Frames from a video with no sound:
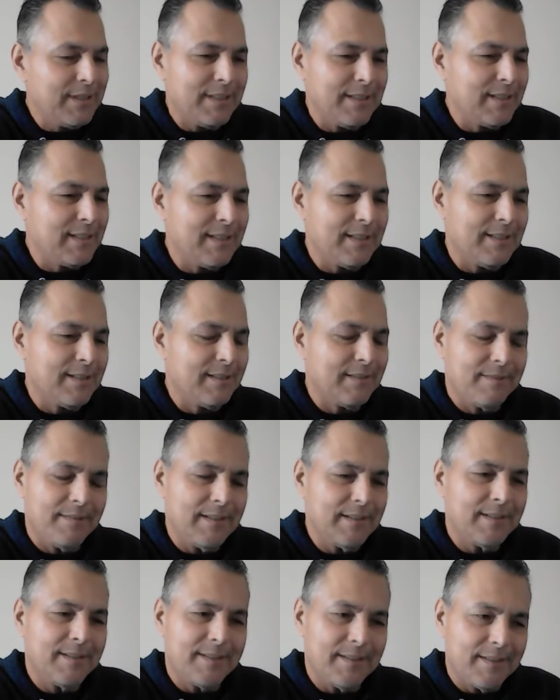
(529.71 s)
This is
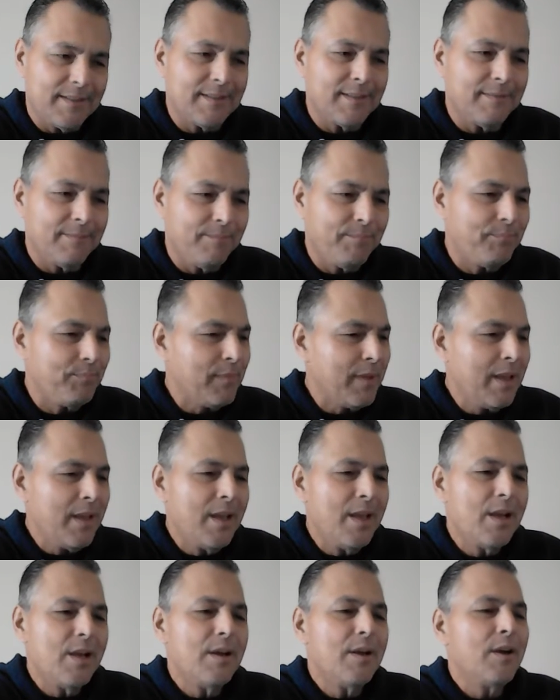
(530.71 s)
this is
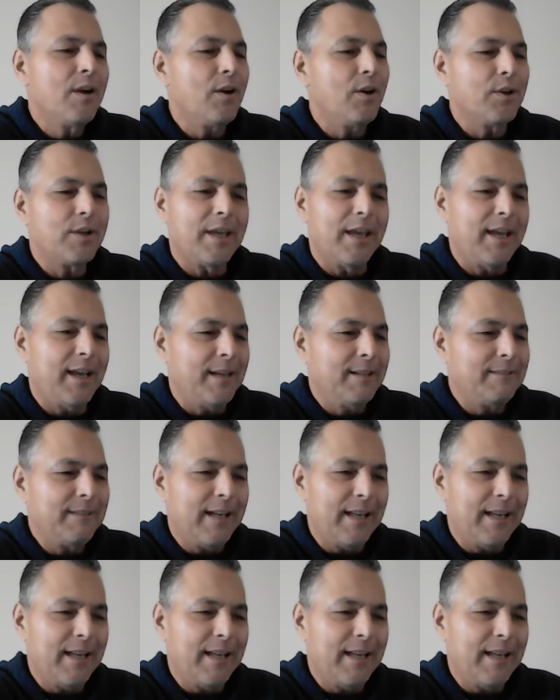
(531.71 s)
okay.